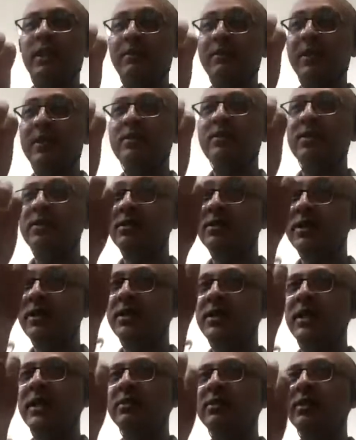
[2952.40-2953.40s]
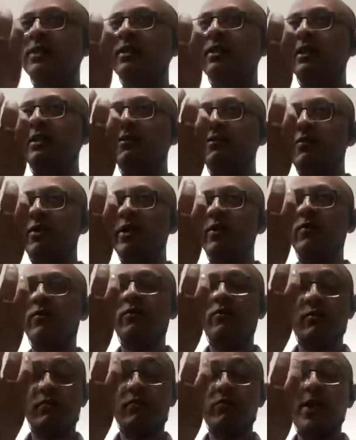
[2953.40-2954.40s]
he mentioned Sankirtan
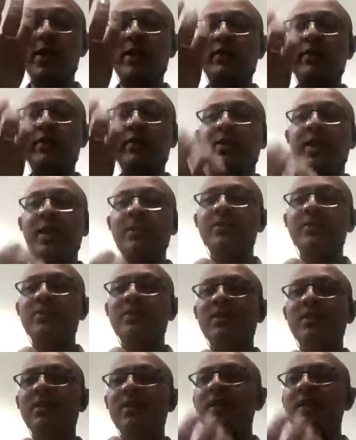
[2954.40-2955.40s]
quite a few times.